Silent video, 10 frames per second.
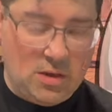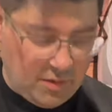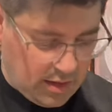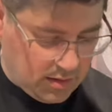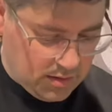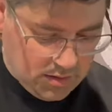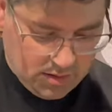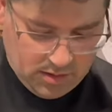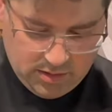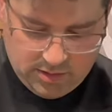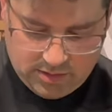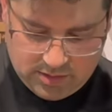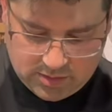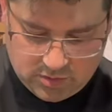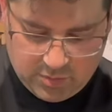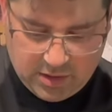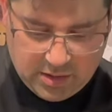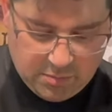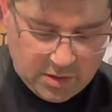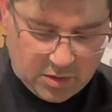around, this will be the
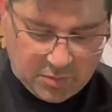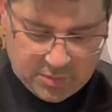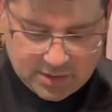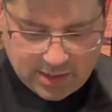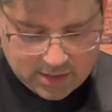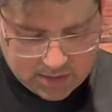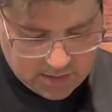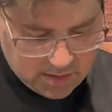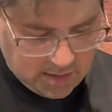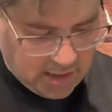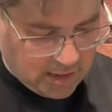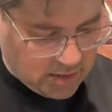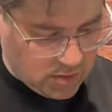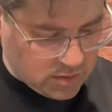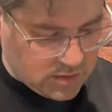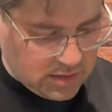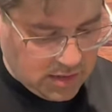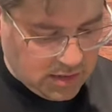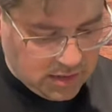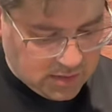middle section of the neck and you'll see
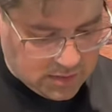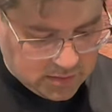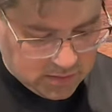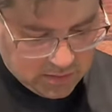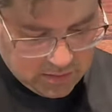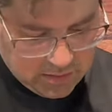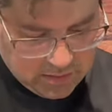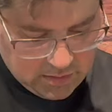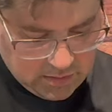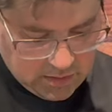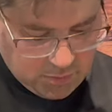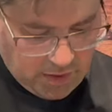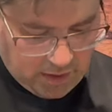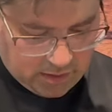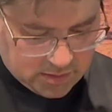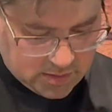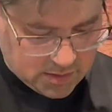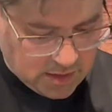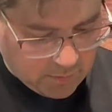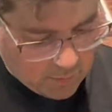these these pockets
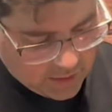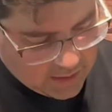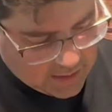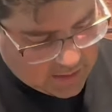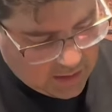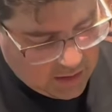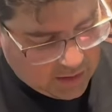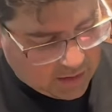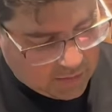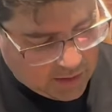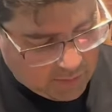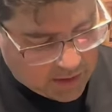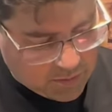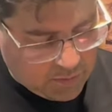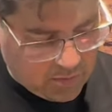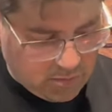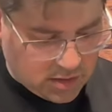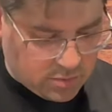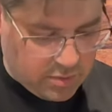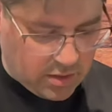except when it gets to here it'll be a much much
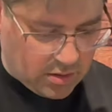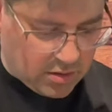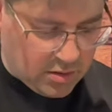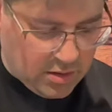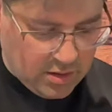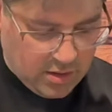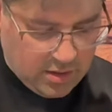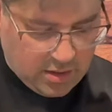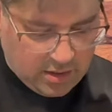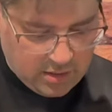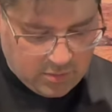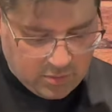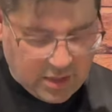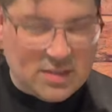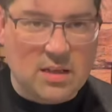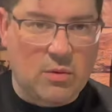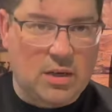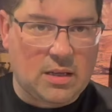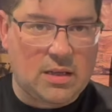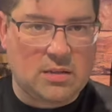bigger um, when I say when
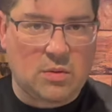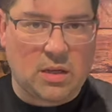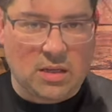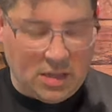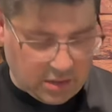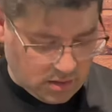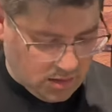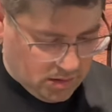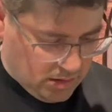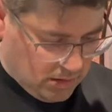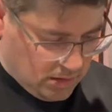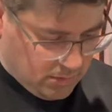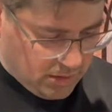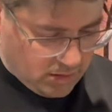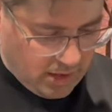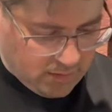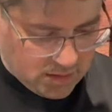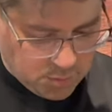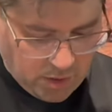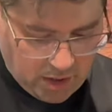it gets when I cut it but you'll have
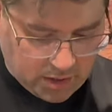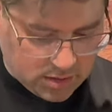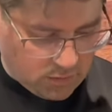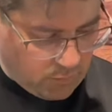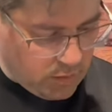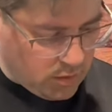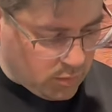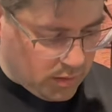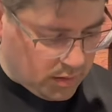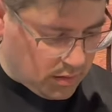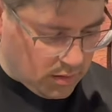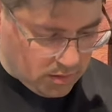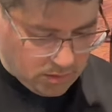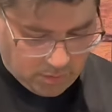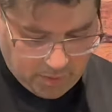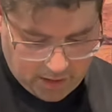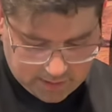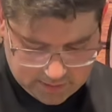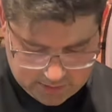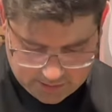these pockets filled with epoxy